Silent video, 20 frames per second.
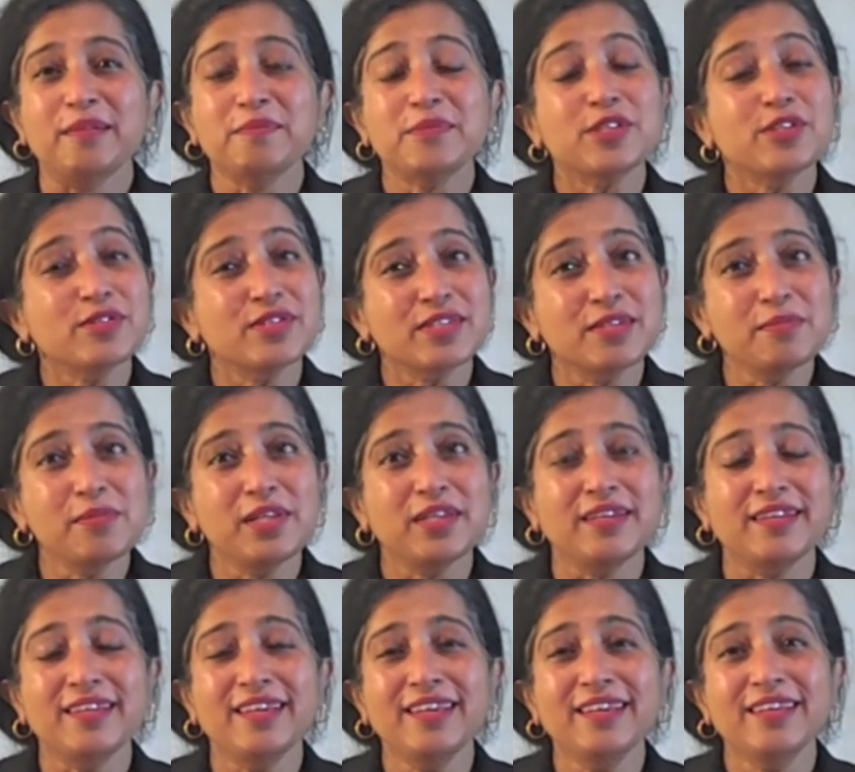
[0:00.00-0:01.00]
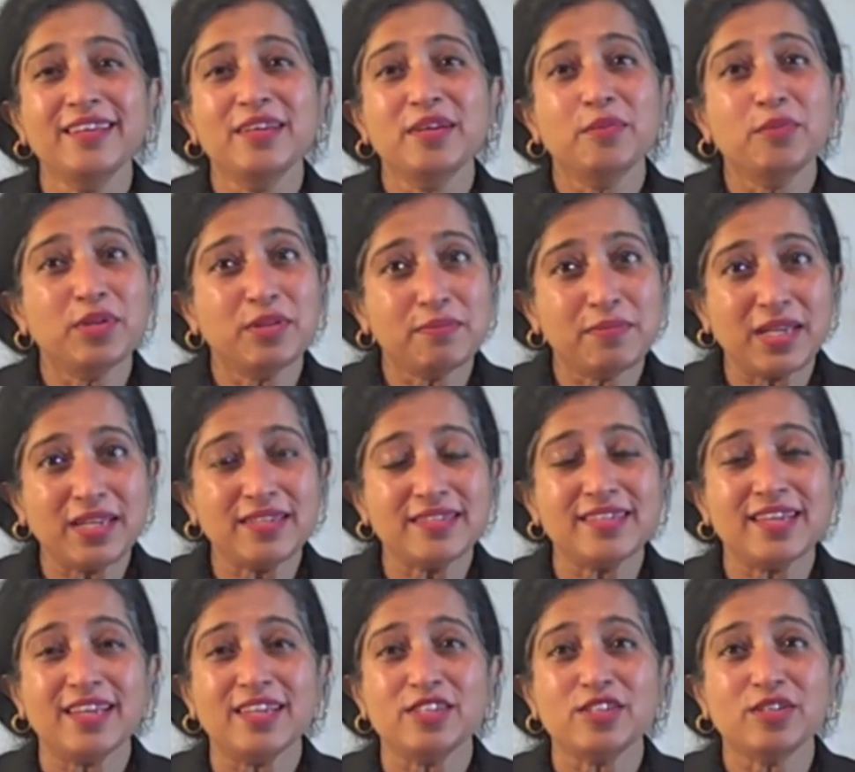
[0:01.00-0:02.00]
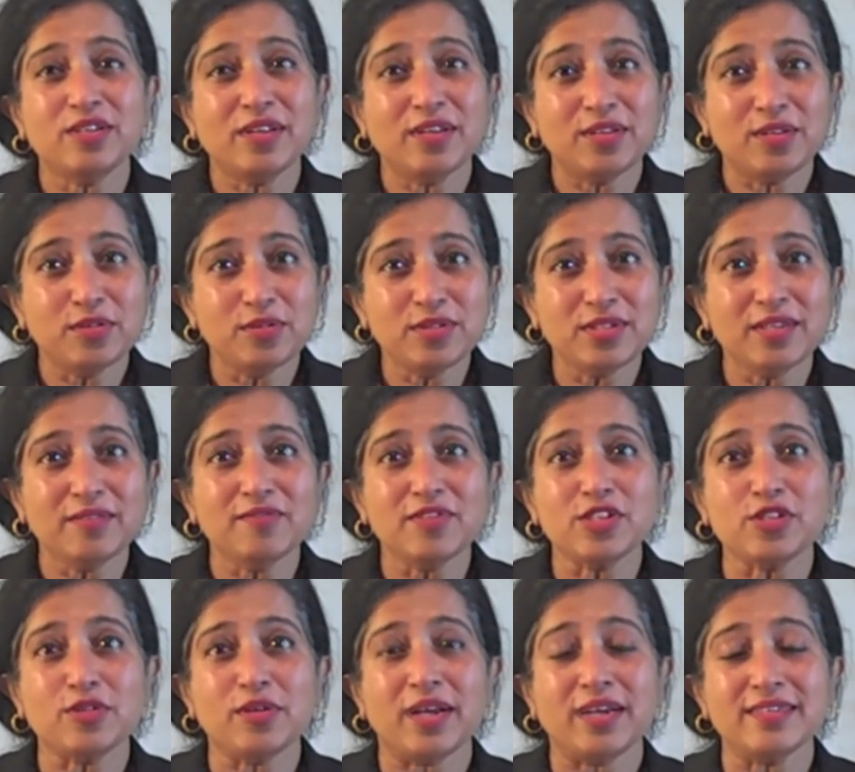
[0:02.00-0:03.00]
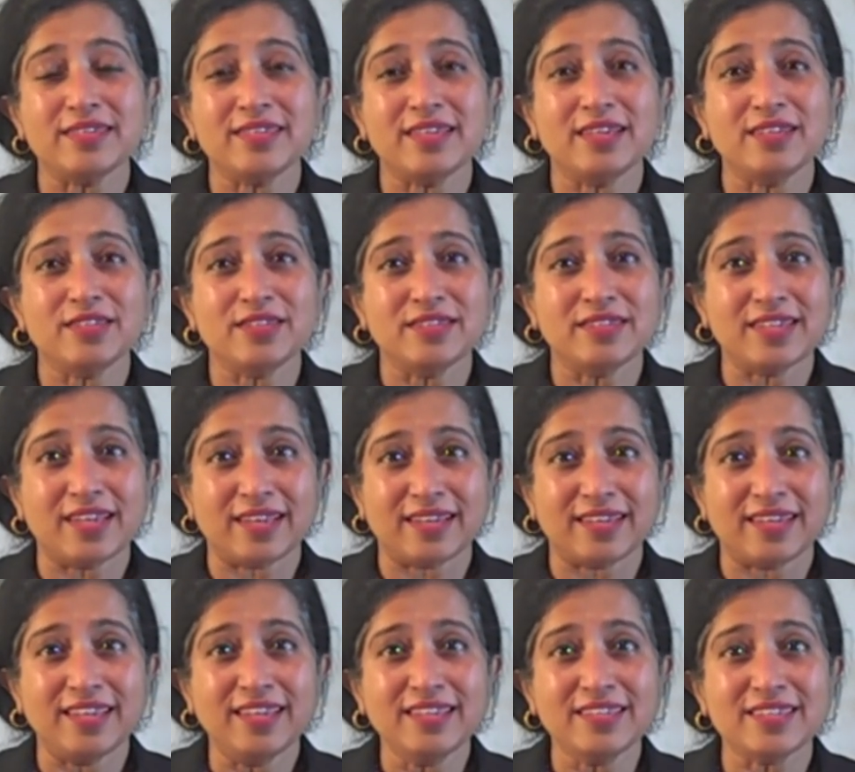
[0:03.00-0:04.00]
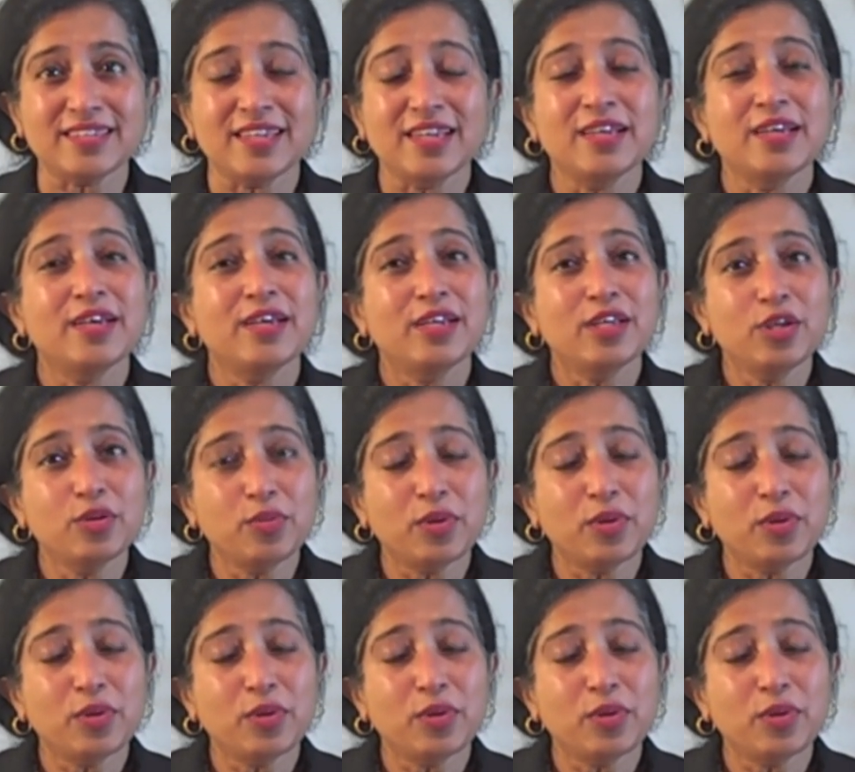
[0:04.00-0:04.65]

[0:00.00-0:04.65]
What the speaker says: So similarly with meditation and using visualization techniques, you